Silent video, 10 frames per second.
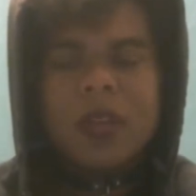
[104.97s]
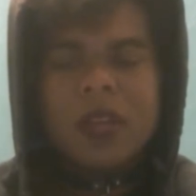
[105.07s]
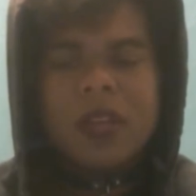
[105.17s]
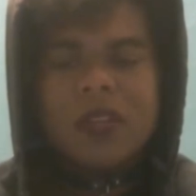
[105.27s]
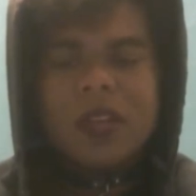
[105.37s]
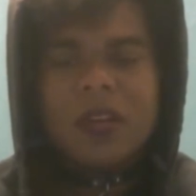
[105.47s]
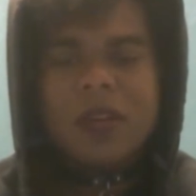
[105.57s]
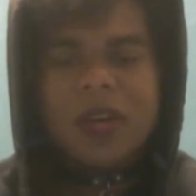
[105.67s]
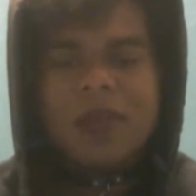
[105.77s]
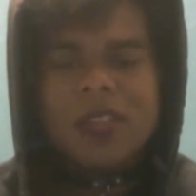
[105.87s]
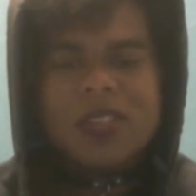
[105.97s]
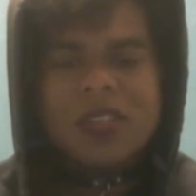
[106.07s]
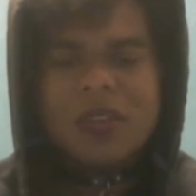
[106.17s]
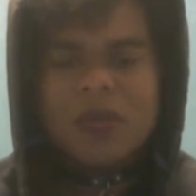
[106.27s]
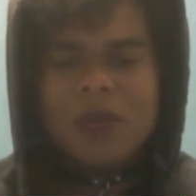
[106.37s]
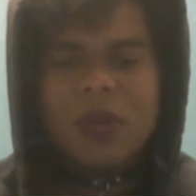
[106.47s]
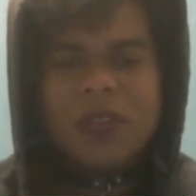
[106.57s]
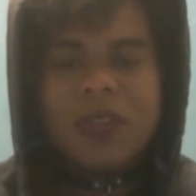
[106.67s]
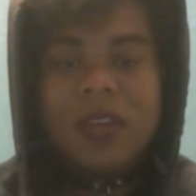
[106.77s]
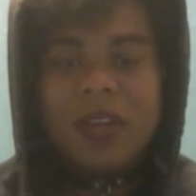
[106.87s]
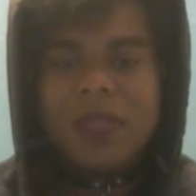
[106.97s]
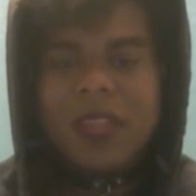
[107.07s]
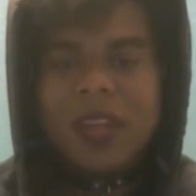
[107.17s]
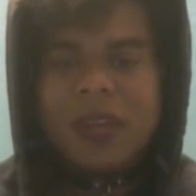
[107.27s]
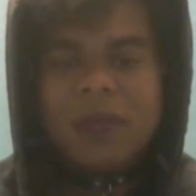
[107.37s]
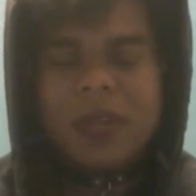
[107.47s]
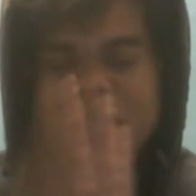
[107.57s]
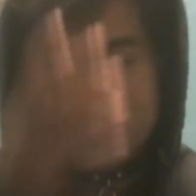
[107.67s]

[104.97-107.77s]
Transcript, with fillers: So I'm not sure what was going on with that, but